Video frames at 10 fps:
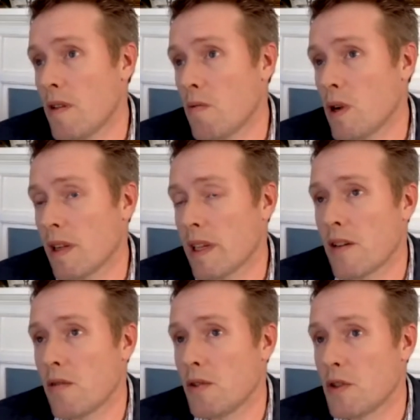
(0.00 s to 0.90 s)
what
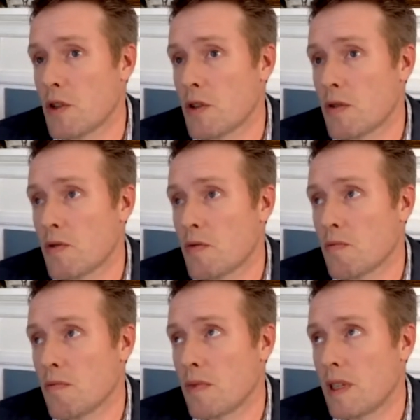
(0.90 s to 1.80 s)
landholders
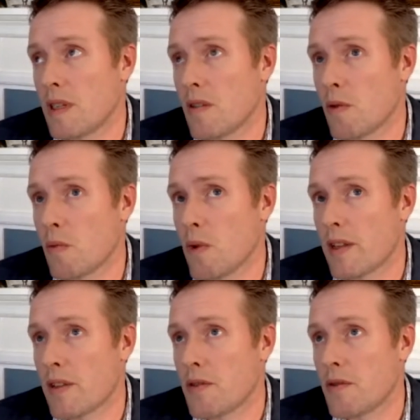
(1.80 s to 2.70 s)
you know would
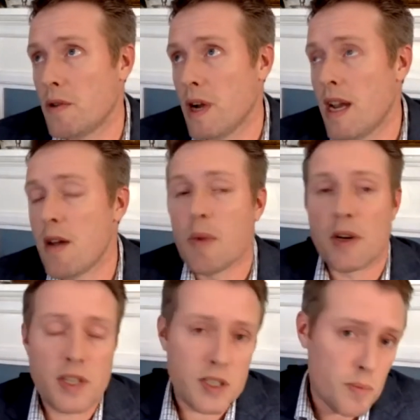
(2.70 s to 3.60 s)
want to
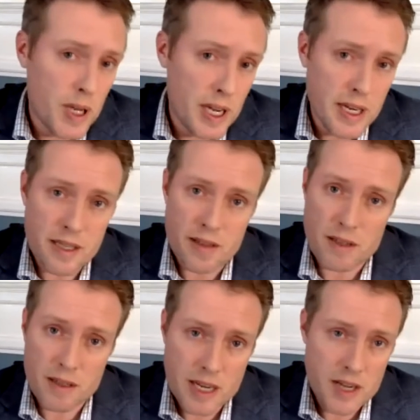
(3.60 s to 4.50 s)
participate in
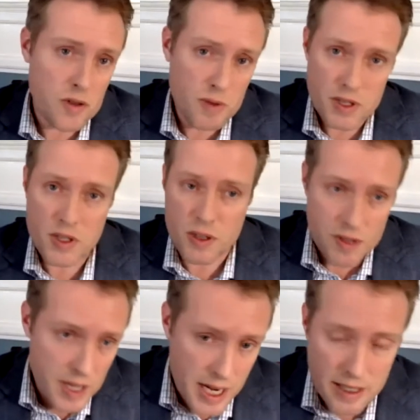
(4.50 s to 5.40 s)
the National Register
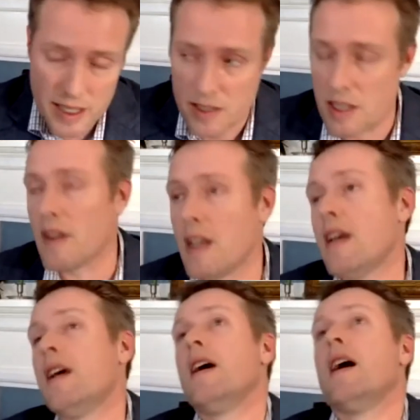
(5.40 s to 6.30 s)
or not kind of stuff.
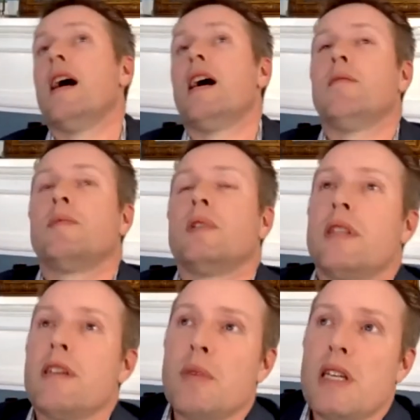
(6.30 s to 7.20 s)
Um,
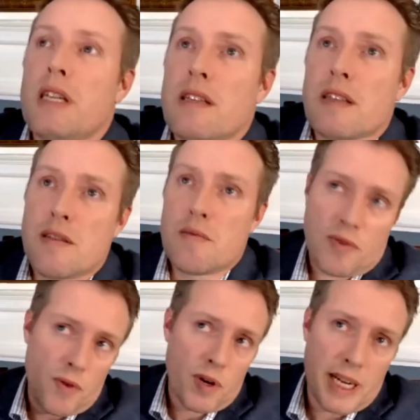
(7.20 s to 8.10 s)
the immediately
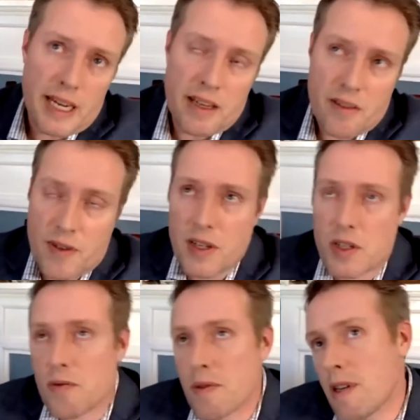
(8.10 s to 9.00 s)
before getting into the
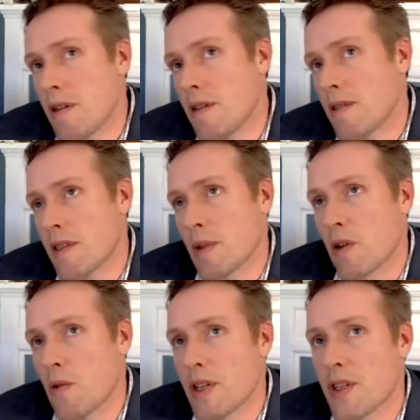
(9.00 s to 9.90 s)
phase three, some of the
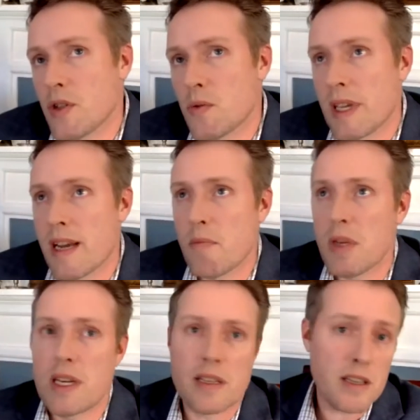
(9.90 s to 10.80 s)
questions we get
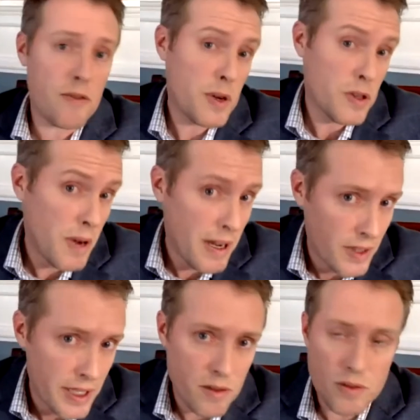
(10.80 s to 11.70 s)
immediately if we do have
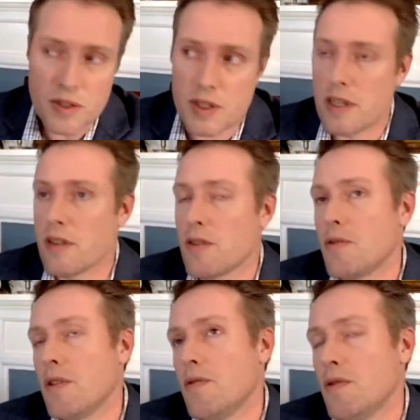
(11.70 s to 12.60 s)
landholders here who
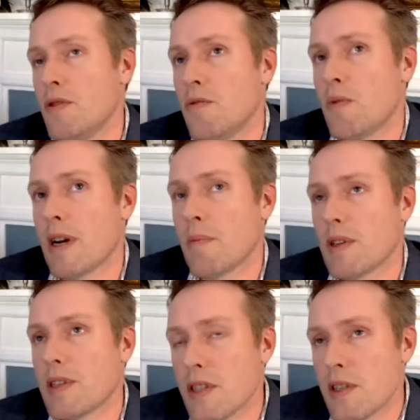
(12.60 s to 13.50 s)
who do want to
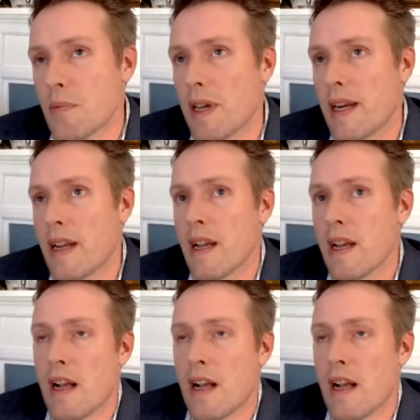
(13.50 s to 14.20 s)
participate.